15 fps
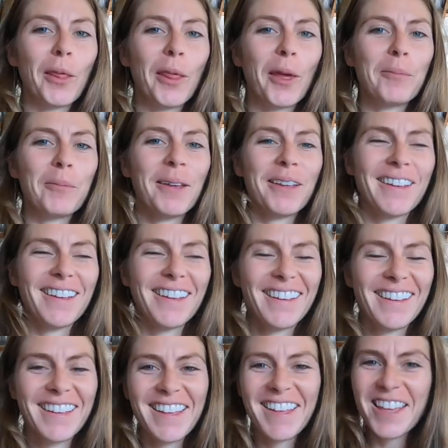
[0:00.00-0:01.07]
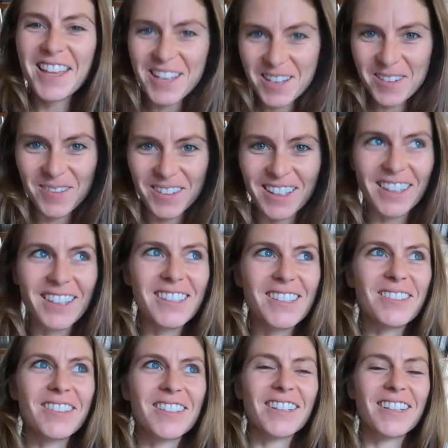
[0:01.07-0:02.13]
them because
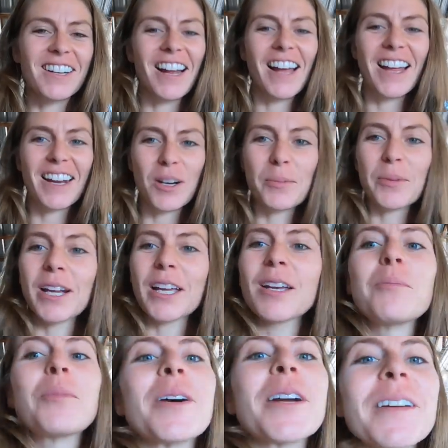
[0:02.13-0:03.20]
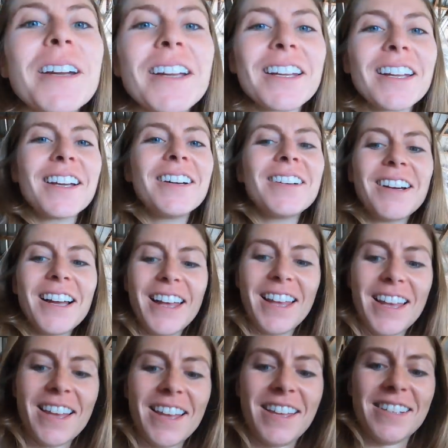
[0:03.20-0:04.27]
we're at our breaking point right now,
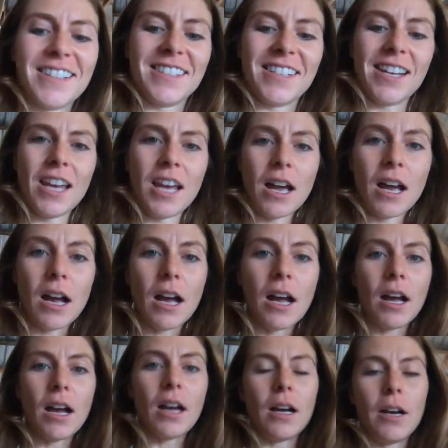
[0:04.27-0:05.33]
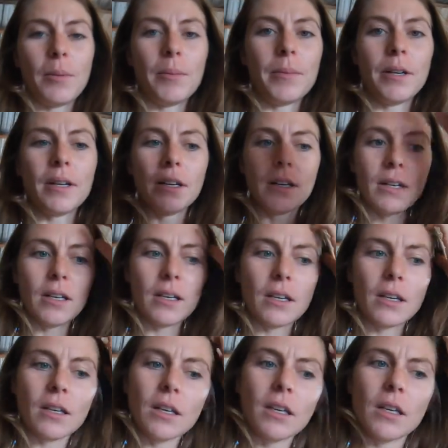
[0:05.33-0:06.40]
and um,
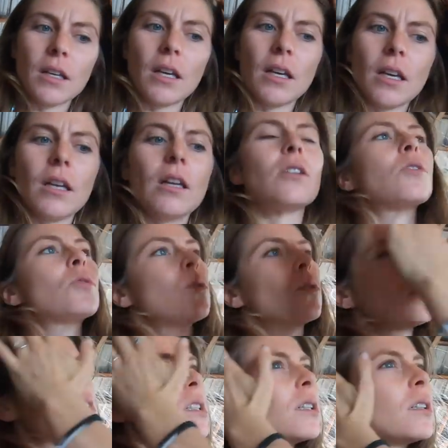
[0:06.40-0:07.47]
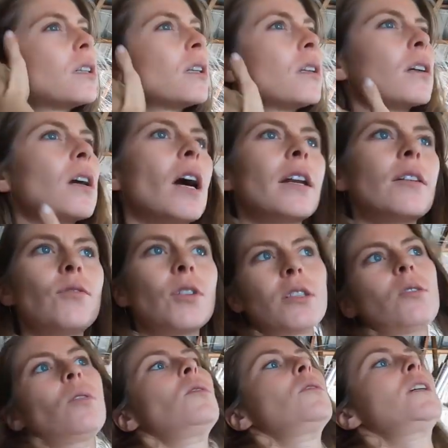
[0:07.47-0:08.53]
doors are kind of what's
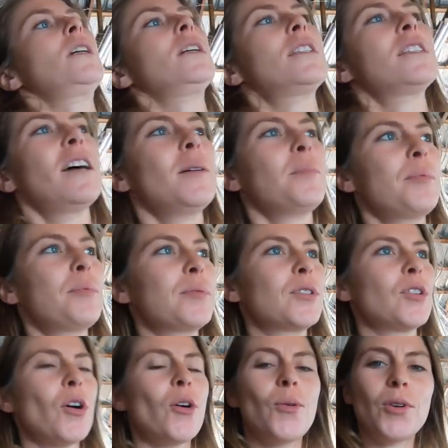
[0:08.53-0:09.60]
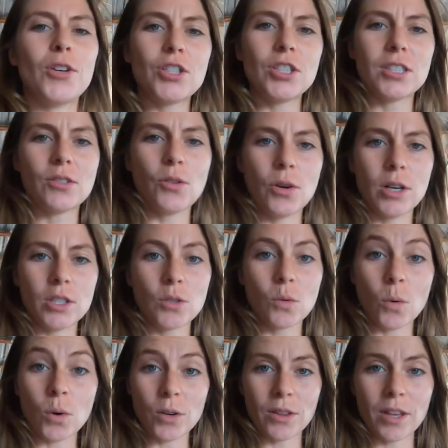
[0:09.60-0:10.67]
holding us up, so we're just going to
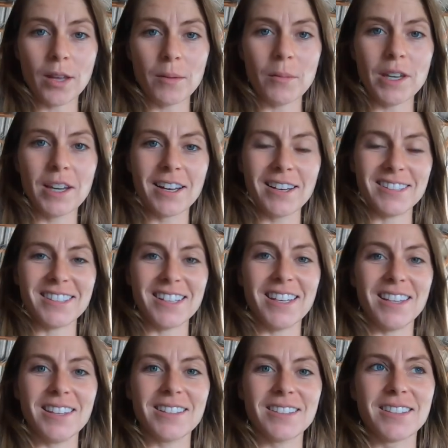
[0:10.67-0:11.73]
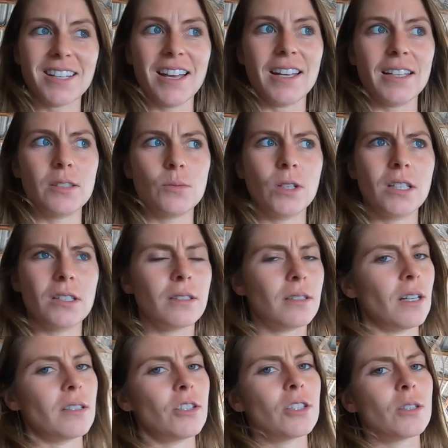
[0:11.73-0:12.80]
order them because Ethan says when it's
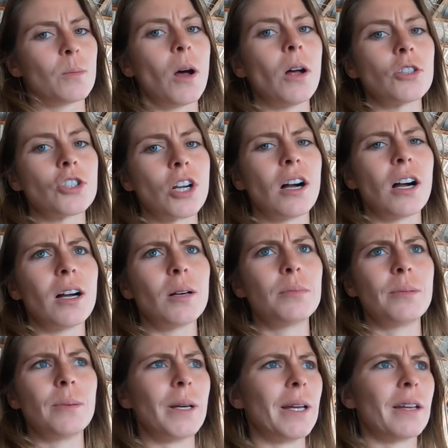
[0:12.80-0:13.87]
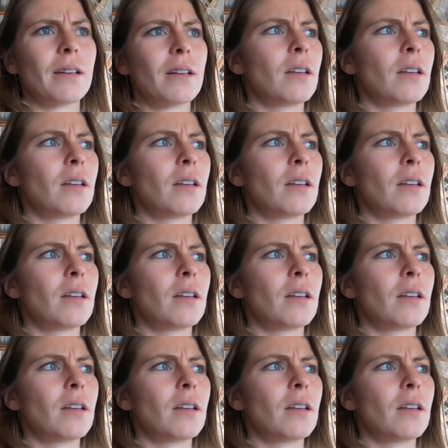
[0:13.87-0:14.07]
such a small job, like,